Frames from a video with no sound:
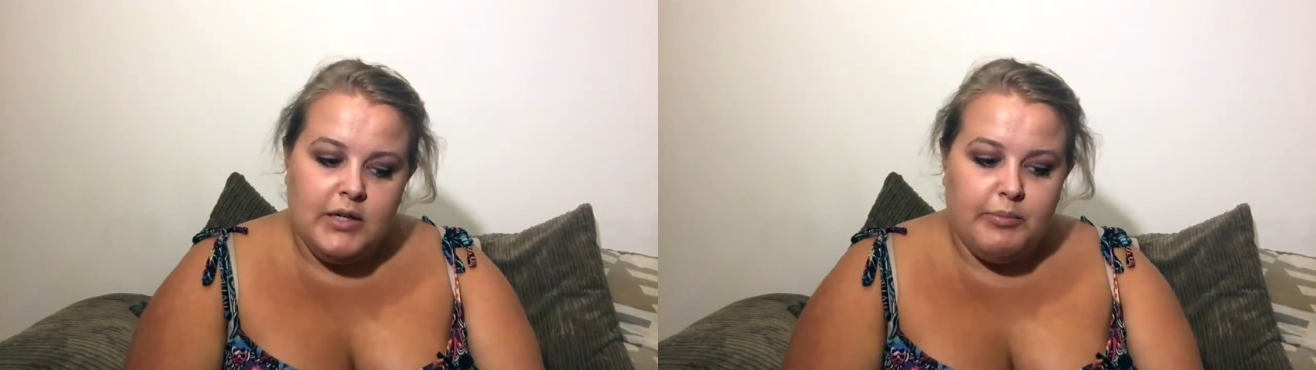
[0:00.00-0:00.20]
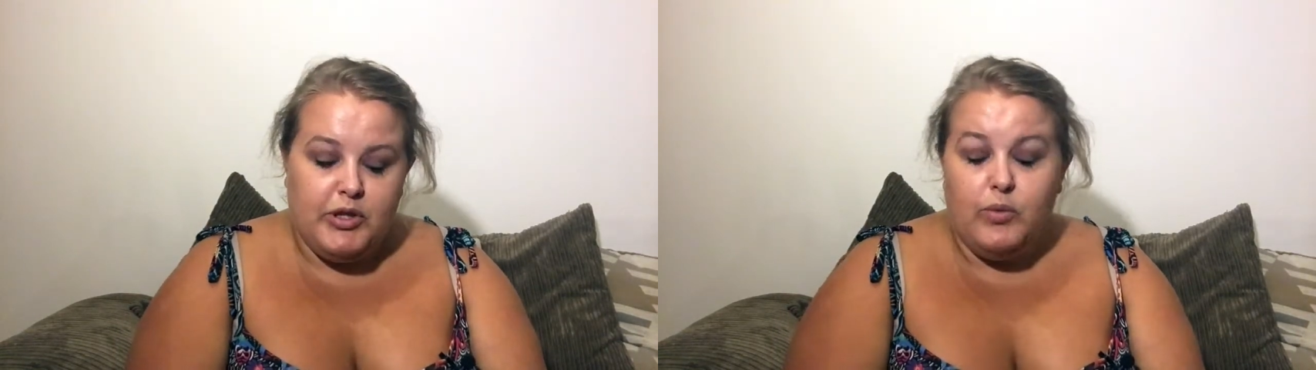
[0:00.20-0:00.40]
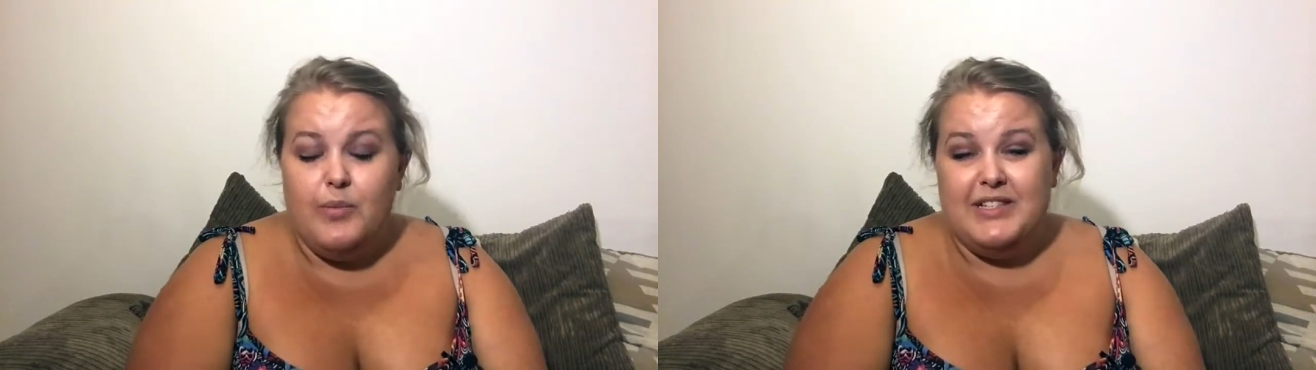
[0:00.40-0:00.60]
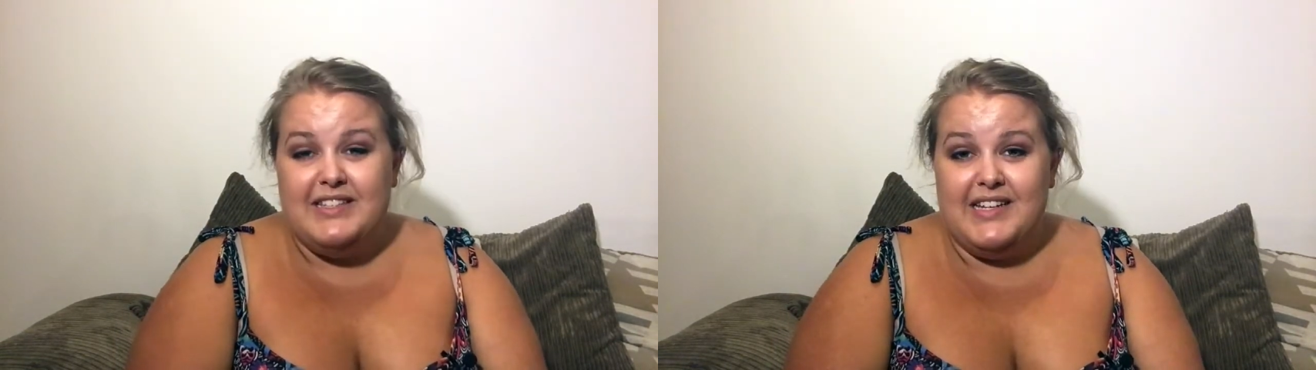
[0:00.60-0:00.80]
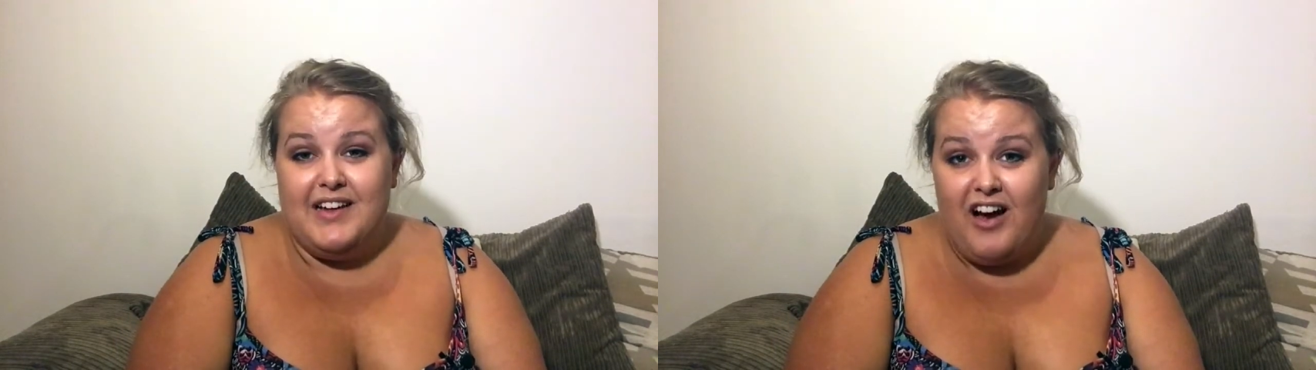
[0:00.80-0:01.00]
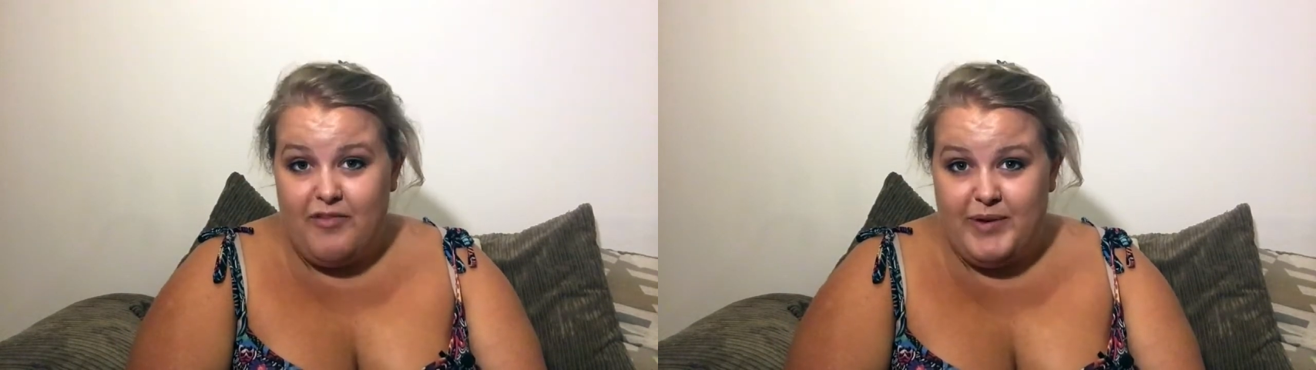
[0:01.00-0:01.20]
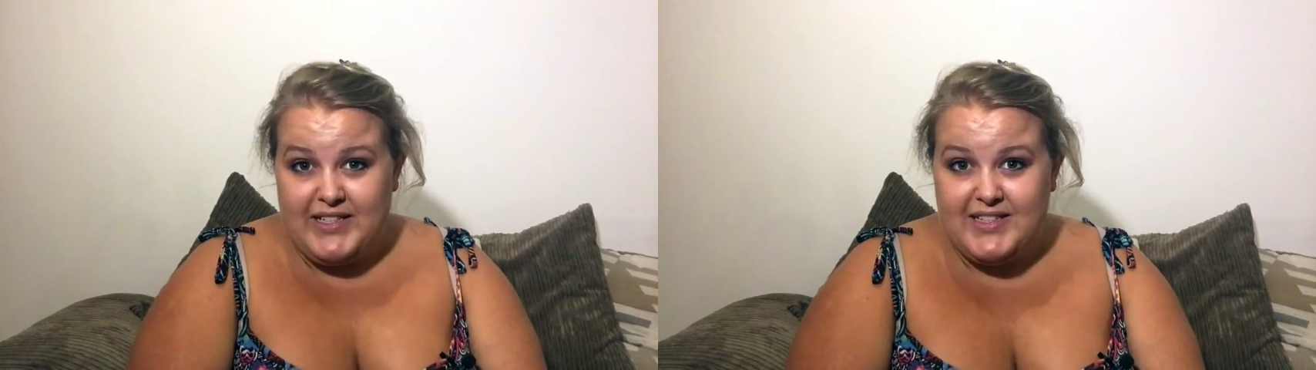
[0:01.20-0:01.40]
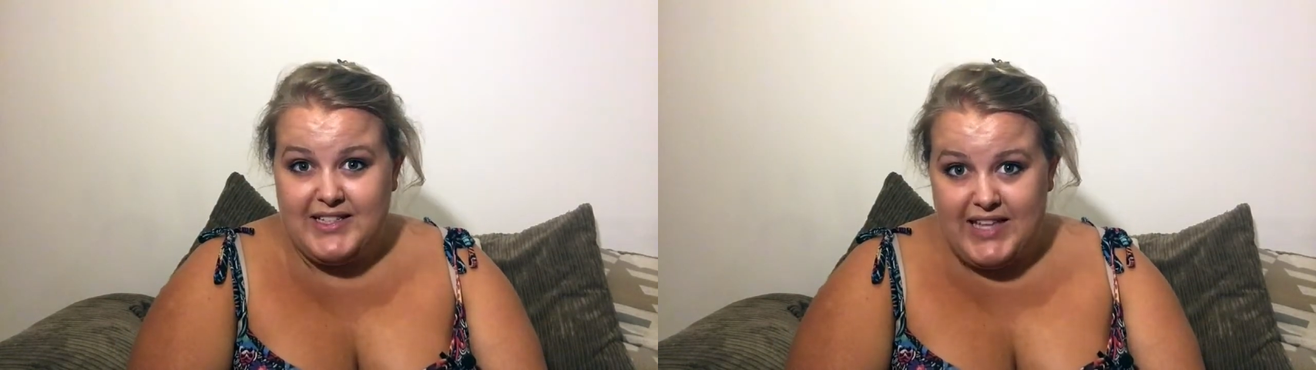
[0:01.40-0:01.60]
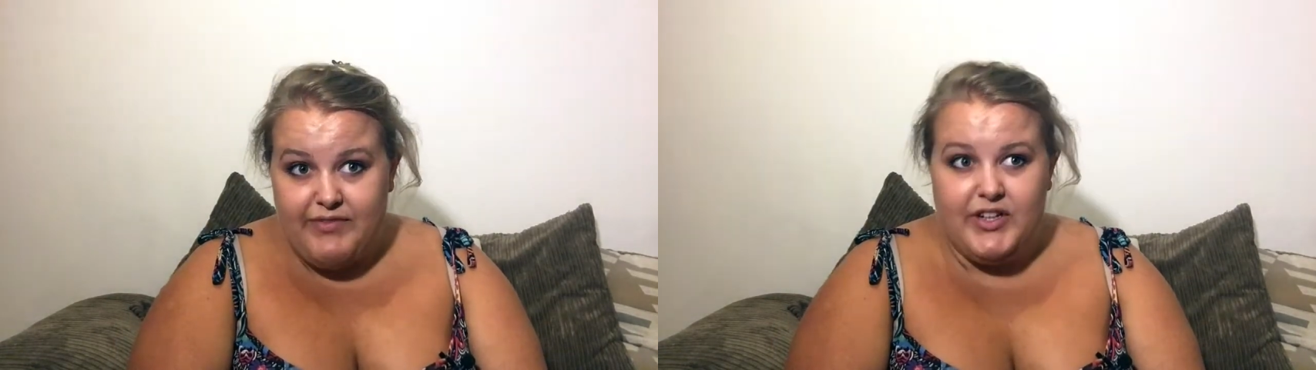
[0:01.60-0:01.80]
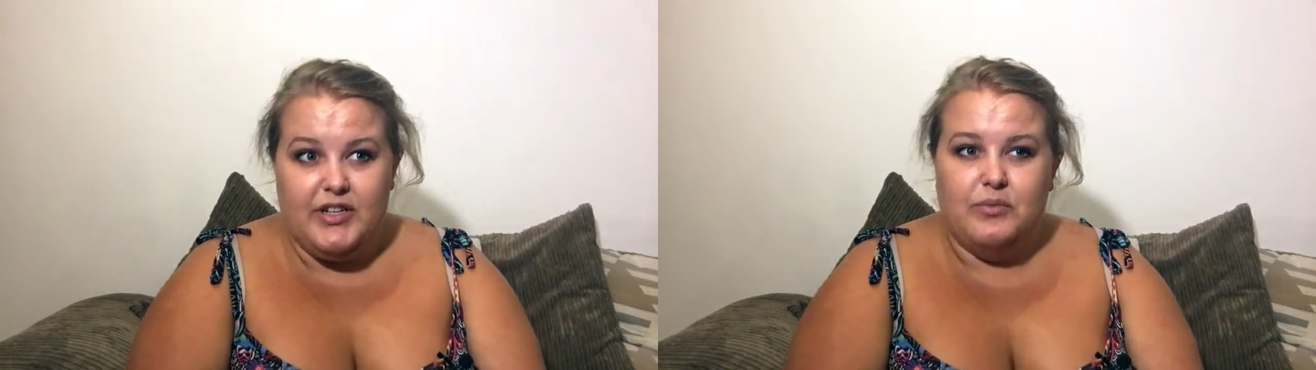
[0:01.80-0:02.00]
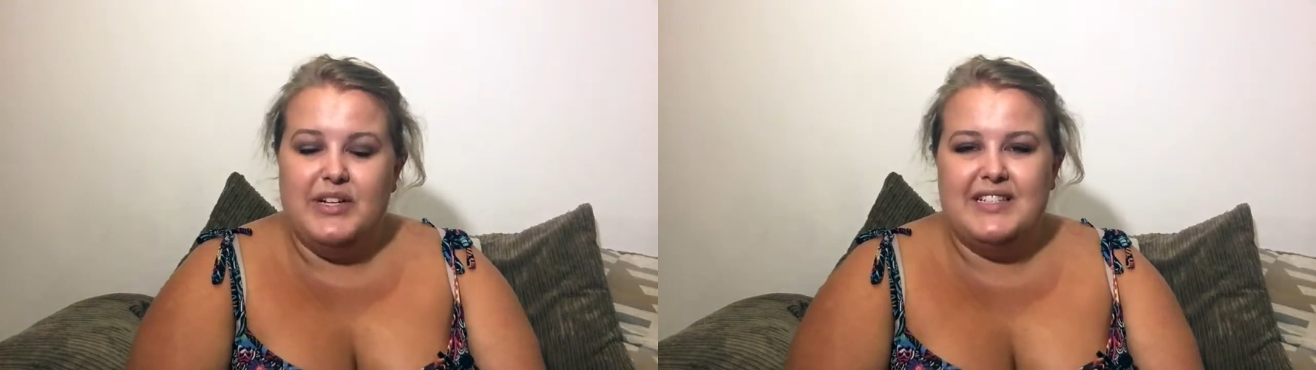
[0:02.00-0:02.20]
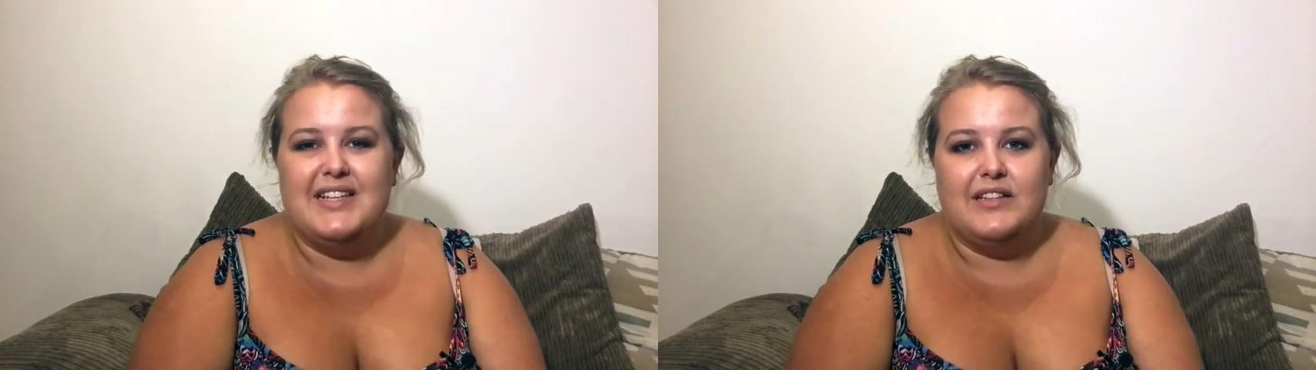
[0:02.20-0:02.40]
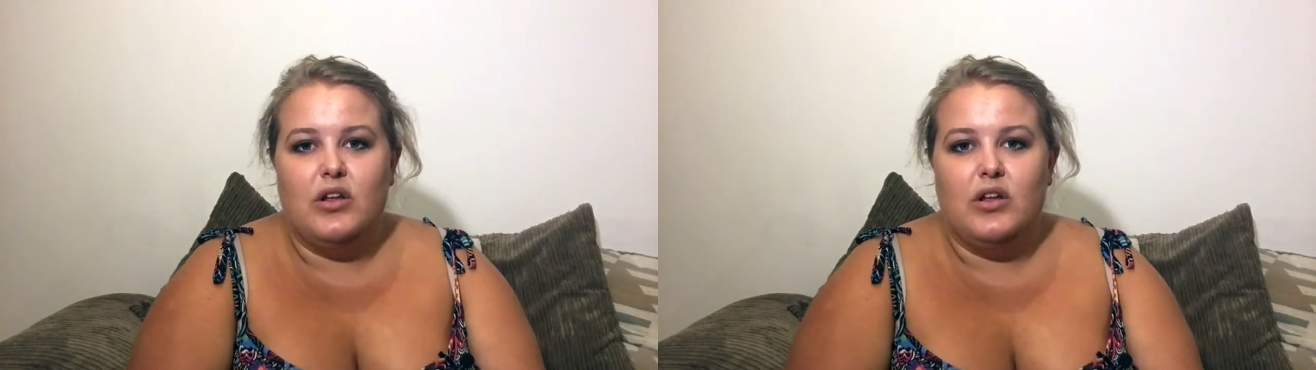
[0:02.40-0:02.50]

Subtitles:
But the woman said 11:30, and we said,